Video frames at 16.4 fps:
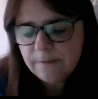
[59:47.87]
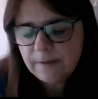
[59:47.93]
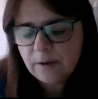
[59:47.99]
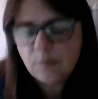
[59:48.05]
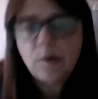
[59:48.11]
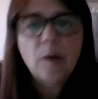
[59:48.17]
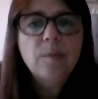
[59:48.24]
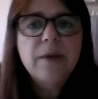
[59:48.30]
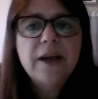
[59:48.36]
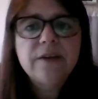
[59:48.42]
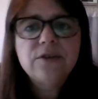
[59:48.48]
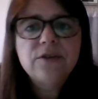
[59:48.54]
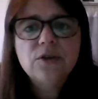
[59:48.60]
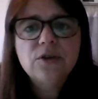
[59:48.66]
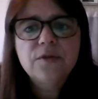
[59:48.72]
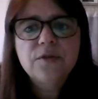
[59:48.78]
They probably have
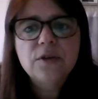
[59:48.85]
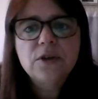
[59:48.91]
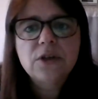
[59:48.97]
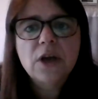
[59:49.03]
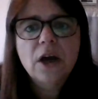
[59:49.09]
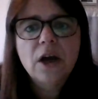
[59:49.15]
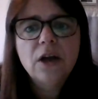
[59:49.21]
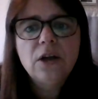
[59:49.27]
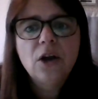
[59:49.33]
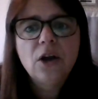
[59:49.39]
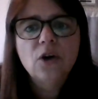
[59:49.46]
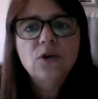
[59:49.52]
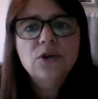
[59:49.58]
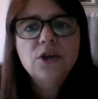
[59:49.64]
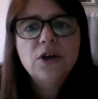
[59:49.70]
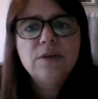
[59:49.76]
suffered
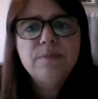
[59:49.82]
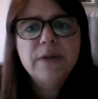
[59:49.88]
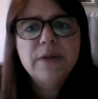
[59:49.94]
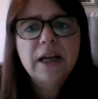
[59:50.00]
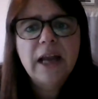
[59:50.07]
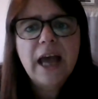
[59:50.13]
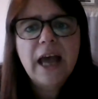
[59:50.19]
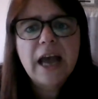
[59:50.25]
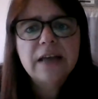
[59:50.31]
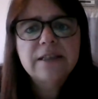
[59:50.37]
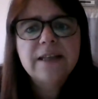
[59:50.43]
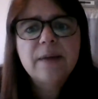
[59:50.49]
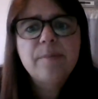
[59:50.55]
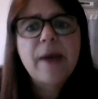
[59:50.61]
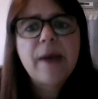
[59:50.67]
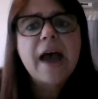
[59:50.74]
long-term neglect.
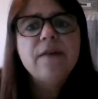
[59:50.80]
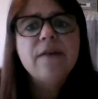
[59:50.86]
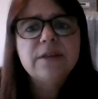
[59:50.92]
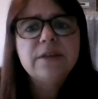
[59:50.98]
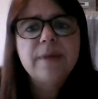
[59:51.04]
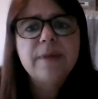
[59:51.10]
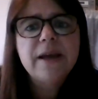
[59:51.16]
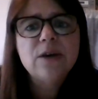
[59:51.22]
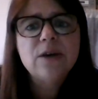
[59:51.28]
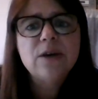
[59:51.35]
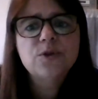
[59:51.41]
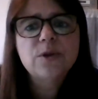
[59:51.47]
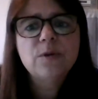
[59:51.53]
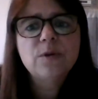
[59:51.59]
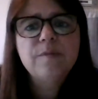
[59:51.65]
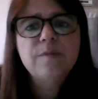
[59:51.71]
Their parents may
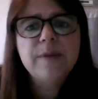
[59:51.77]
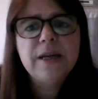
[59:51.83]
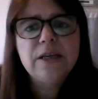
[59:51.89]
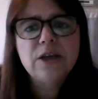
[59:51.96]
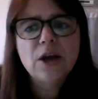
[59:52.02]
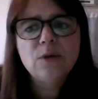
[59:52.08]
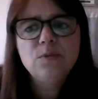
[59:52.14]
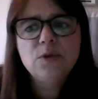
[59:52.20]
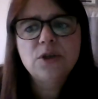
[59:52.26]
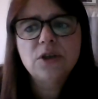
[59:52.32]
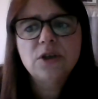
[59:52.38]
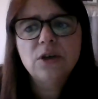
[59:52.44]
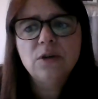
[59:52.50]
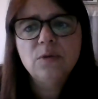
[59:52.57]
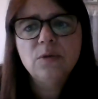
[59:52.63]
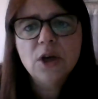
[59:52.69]
also have been known
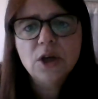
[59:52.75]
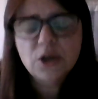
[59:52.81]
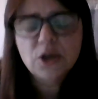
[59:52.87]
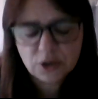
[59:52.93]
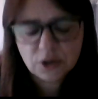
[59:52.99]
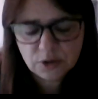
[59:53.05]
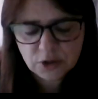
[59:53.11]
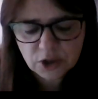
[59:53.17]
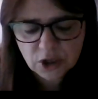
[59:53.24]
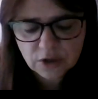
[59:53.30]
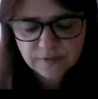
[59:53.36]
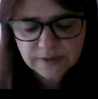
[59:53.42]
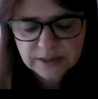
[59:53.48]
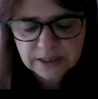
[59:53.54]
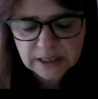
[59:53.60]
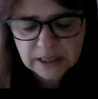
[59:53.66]
to
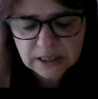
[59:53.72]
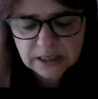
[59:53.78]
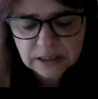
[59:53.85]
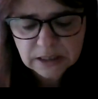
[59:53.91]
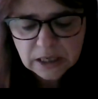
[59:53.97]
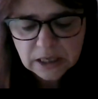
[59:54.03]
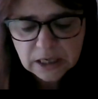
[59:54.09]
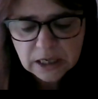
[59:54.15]
services.